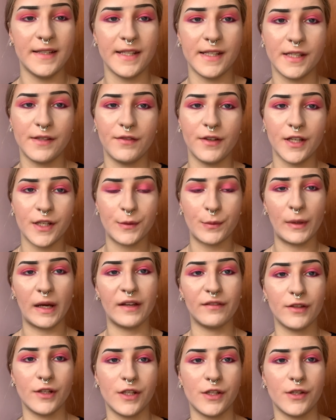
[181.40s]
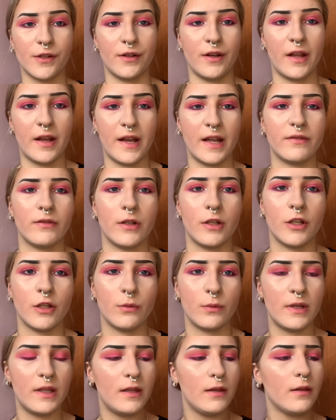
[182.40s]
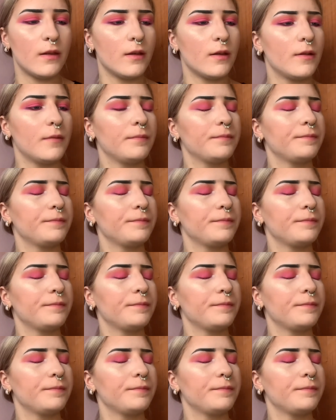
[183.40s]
his first wife and son never knew either.